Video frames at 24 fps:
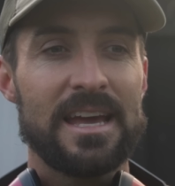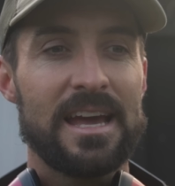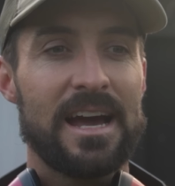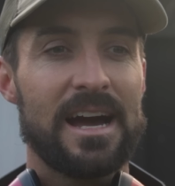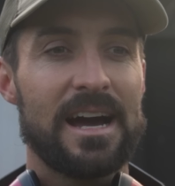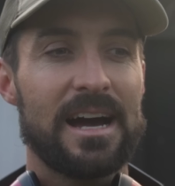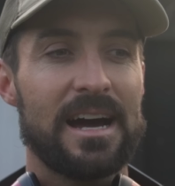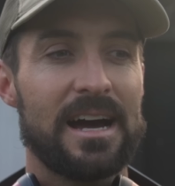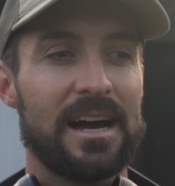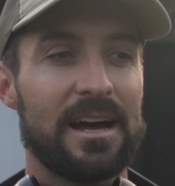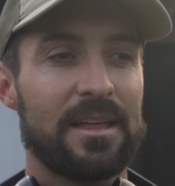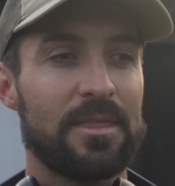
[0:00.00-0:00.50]

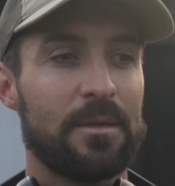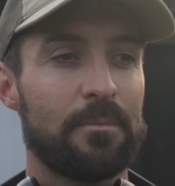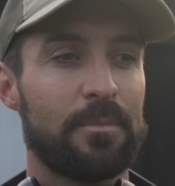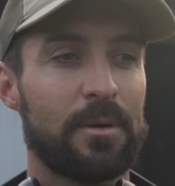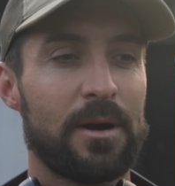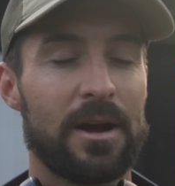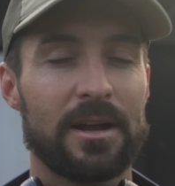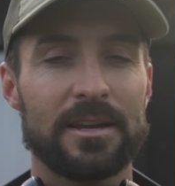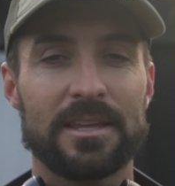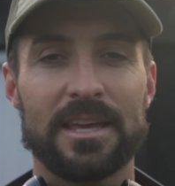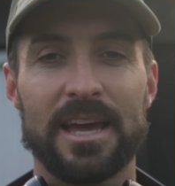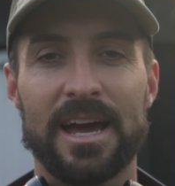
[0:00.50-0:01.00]
The
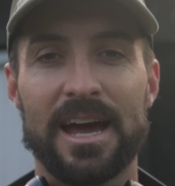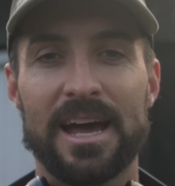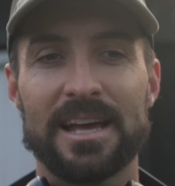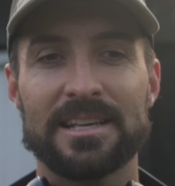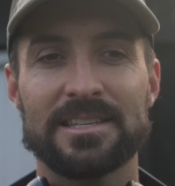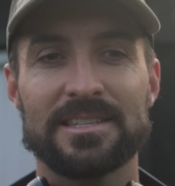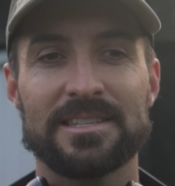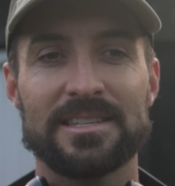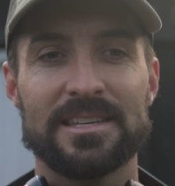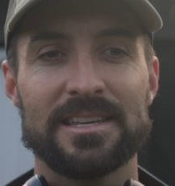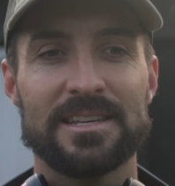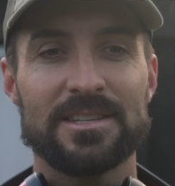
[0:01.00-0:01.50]

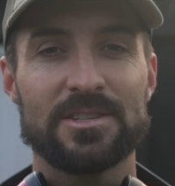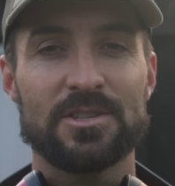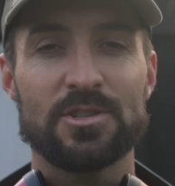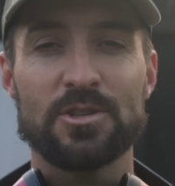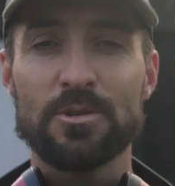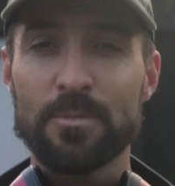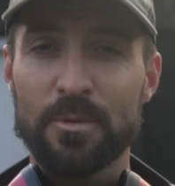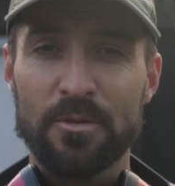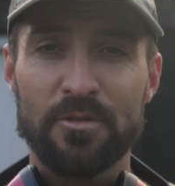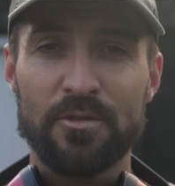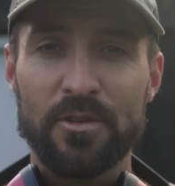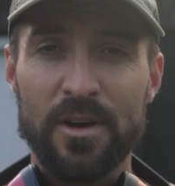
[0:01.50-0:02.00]
podcast is
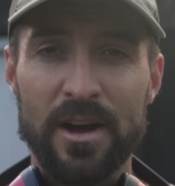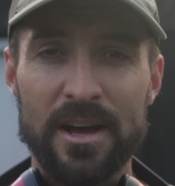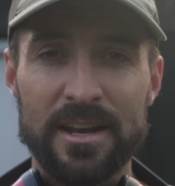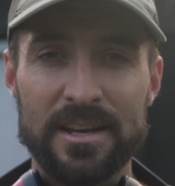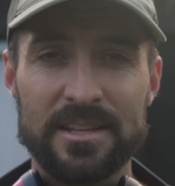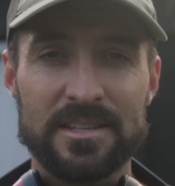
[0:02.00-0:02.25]
super fun.